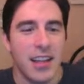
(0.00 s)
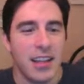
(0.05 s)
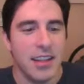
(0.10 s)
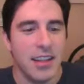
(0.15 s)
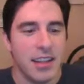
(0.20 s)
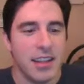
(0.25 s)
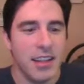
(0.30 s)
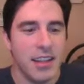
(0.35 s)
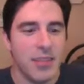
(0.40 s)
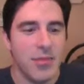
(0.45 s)

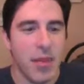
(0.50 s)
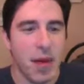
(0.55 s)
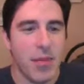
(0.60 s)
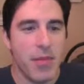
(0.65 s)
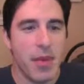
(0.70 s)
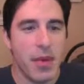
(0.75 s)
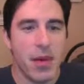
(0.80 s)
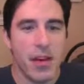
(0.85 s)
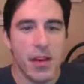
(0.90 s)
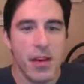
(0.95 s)
This might
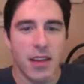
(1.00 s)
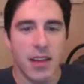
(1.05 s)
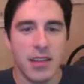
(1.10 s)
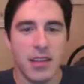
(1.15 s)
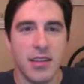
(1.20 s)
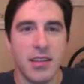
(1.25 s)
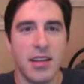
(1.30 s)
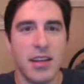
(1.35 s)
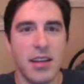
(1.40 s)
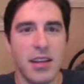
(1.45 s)
be a
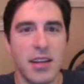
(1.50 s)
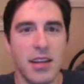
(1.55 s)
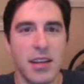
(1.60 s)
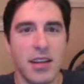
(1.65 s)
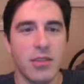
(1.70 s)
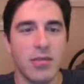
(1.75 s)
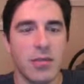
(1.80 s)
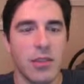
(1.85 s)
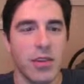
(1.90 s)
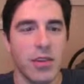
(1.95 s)

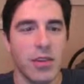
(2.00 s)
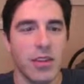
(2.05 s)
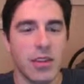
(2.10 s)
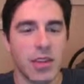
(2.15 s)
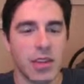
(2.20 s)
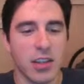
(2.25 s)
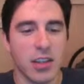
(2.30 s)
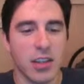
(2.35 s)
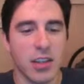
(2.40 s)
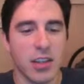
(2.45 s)
nice win. This
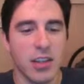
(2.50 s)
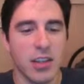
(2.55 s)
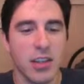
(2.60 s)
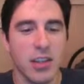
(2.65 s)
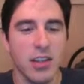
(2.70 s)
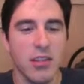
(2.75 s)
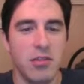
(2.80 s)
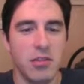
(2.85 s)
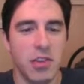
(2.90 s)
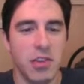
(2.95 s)
actually
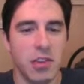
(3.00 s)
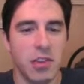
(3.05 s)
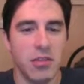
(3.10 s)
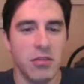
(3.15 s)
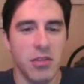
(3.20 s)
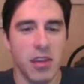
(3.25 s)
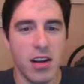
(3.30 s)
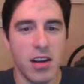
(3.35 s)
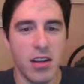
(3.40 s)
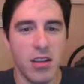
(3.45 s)
continues a
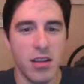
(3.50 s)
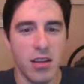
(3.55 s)
streak.